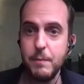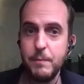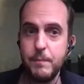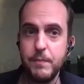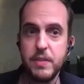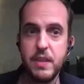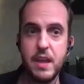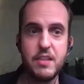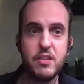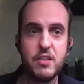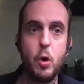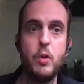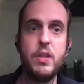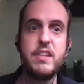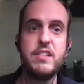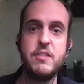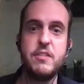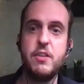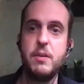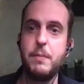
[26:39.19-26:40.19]
There's all these
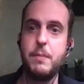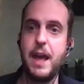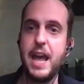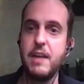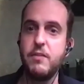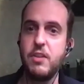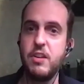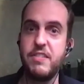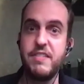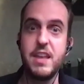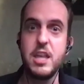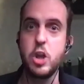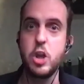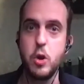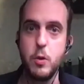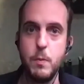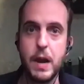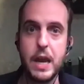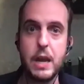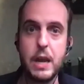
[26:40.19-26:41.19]
different behaviors that you
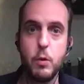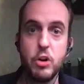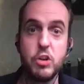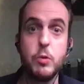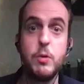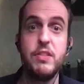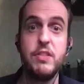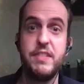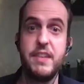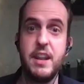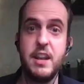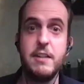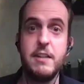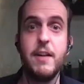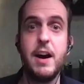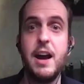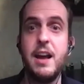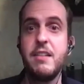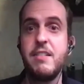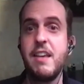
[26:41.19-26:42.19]
might want to
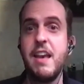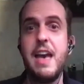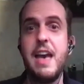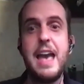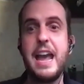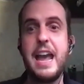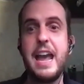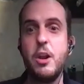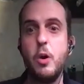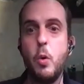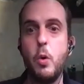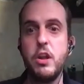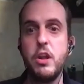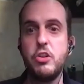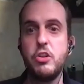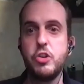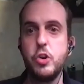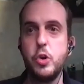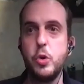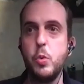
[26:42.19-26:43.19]
incentivize in order
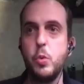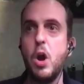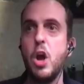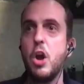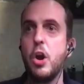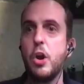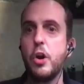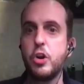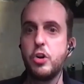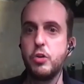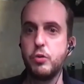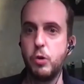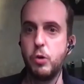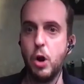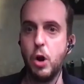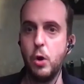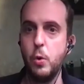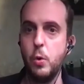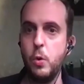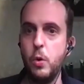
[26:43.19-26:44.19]
to
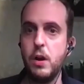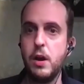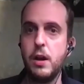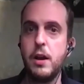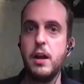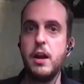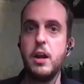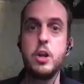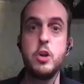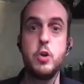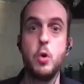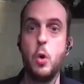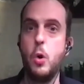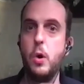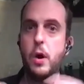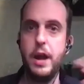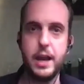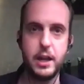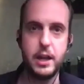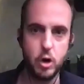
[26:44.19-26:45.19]
grow your
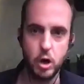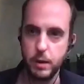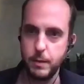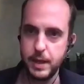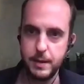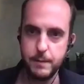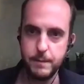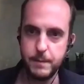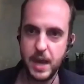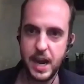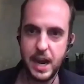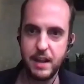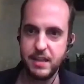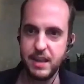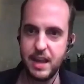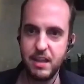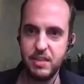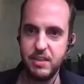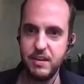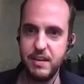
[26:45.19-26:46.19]
economy at the end
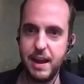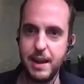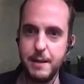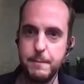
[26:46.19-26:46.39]
of the day.